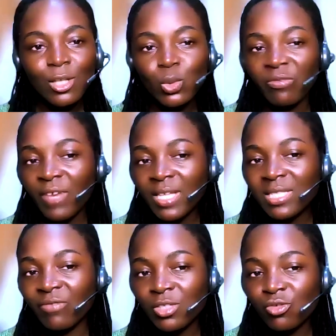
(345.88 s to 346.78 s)
to
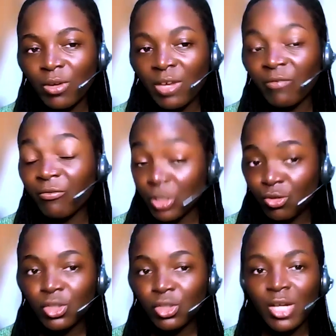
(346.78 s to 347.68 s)
effective
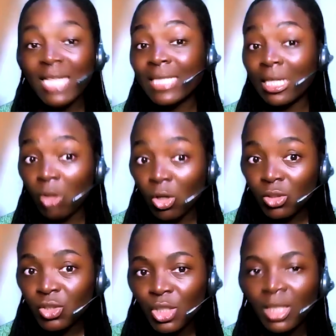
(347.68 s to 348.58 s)
infrastructure and
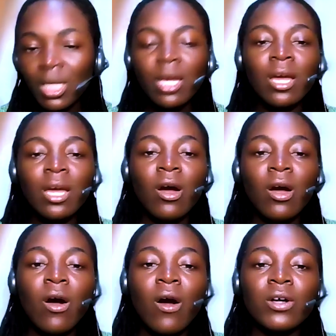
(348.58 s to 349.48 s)
technology.
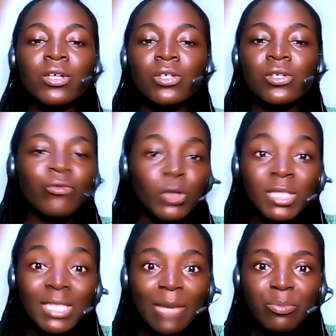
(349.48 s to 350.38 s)

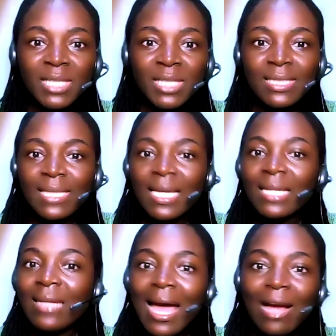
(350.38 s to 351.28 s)
49% said
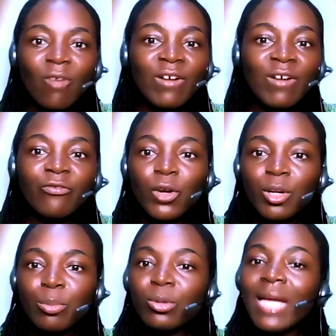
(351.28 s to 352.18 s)
lack of
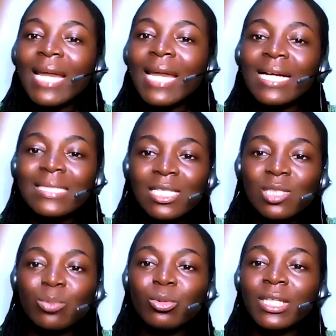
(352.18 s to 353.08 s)
affordable and
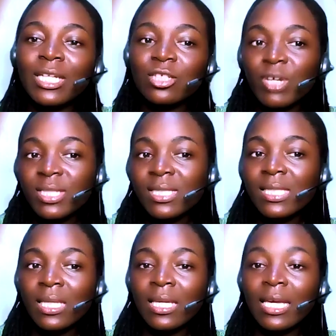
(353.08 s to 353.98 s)
accessible
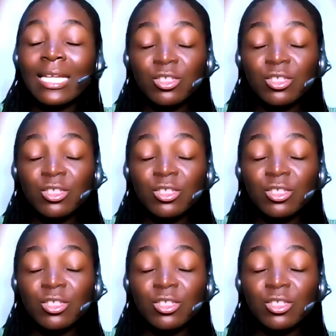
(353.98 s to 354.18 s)
electricity